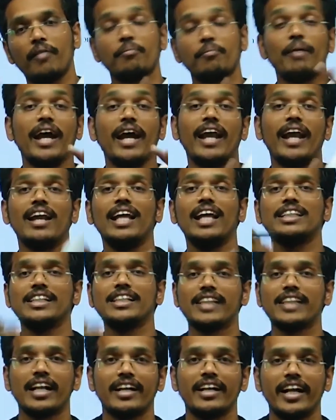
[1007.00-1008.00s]
By analyzing
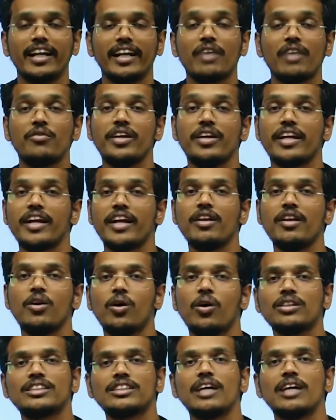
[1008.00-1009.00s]
that data, we can
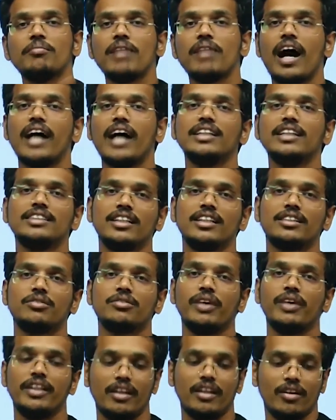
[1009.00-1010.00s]
know some answers,
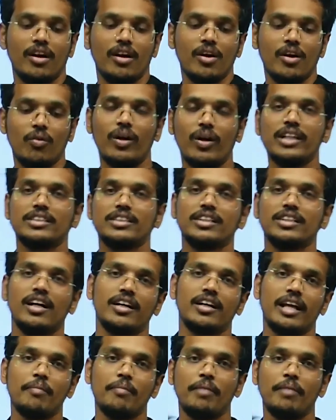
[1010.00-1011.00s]
whether what is the
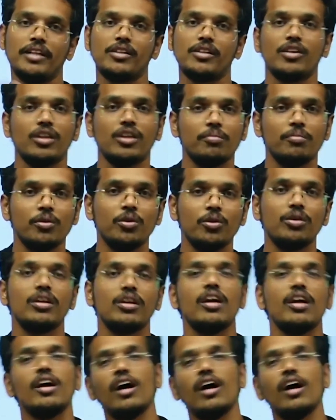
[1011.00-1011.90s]
temperature on the moon,